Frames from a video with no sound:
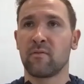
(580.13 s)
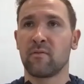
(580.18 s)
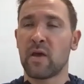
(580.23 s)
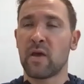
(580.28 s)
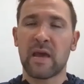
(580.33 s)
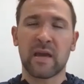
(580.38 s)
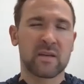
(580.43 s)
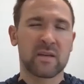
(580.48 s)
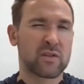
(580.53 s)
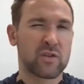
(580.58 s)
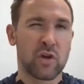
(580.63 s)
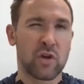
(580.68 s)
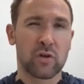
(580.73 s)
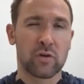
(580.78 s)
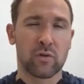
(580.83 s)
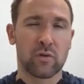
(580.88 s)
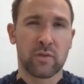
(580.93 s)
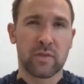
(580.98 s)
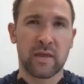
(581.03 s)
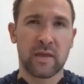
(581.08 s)

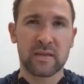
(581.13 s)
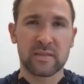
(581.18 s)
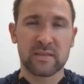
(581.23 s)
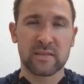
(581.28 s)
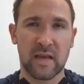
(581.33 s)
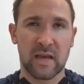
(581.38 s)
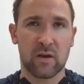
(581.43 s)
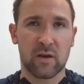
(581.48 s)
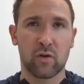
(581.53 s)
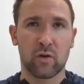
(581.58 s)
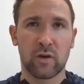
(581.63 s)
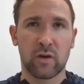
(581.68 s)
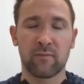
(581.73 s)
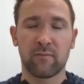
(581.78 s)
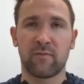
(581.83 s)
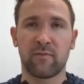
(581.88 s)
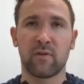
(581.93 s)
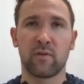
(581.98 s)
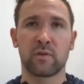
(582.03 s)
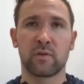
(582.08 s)
external things that could
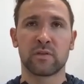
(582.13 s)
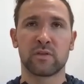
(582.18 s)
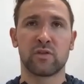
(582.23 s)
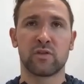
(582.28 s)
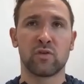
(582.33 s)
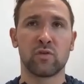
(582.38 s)
influence